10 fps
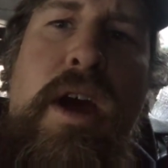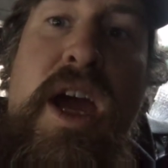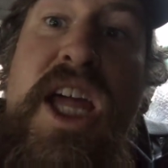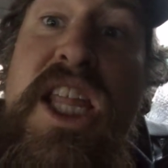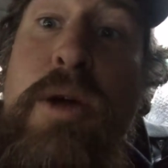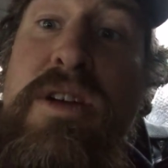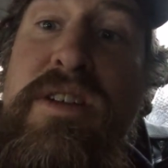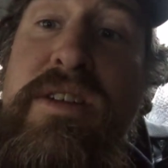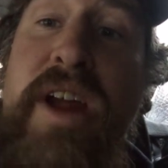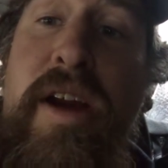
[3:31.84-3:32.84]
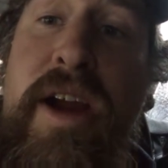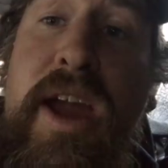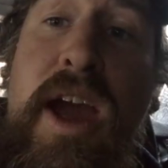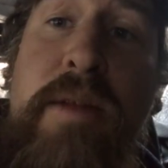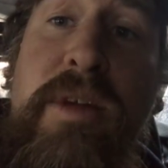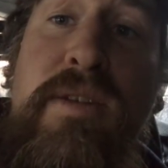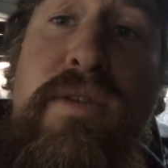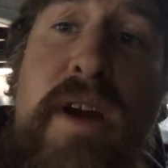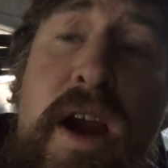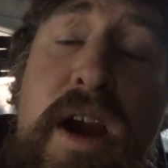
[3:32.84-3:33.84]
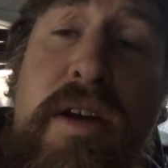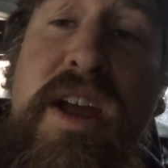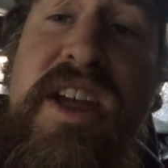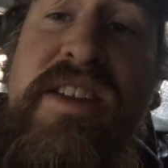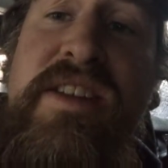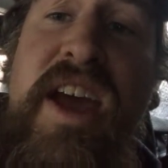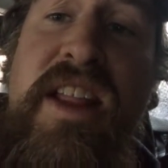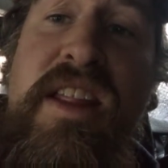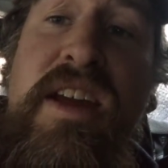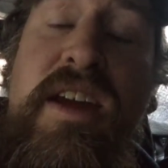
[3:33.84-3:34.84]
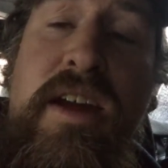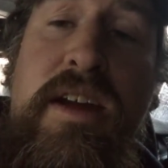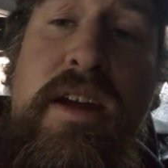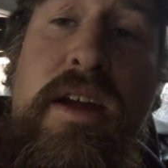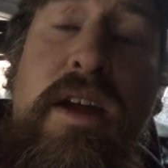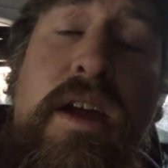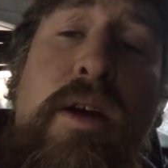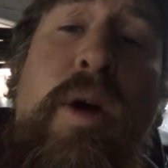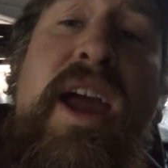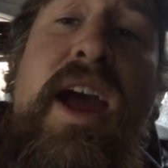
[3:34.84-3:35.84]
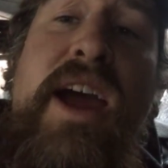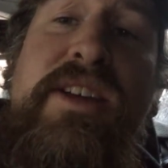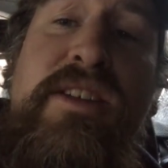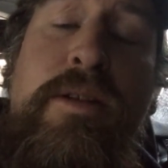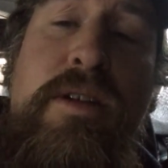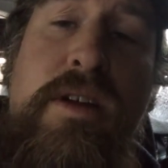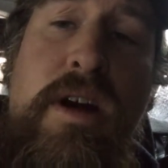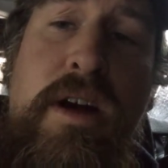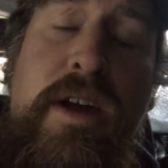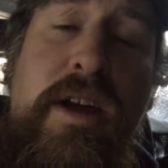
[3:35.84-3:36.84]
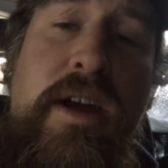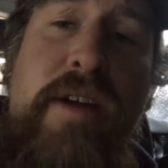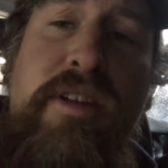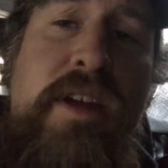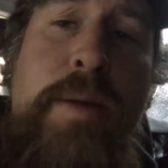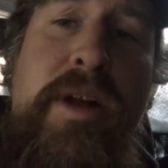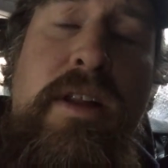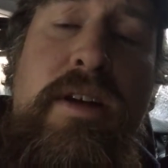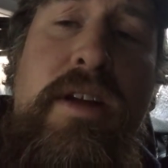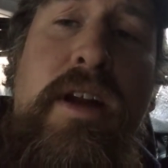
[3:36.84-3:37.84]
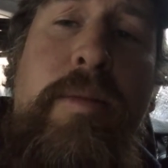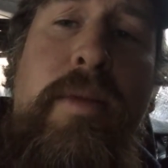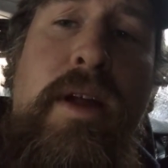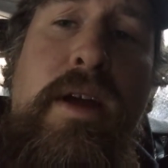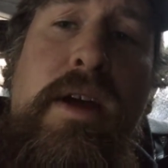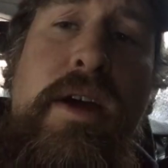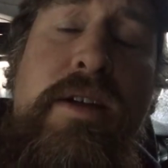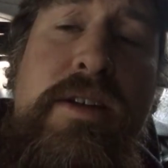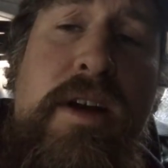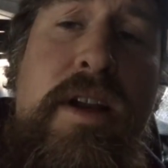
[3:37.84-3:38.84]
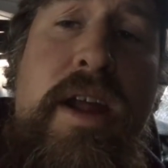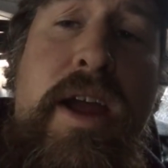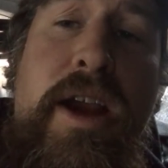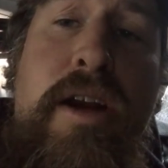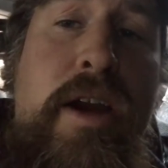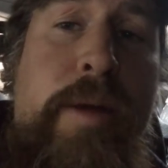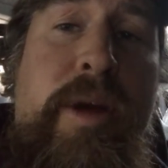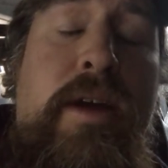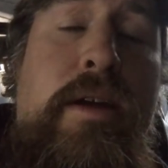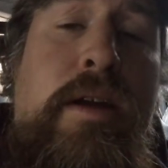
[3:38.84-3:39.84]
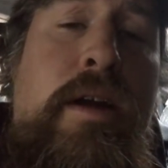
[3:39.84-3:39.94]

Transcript: and they were staring at me very intently as they were talking. Every time I looked at them, it started angering me.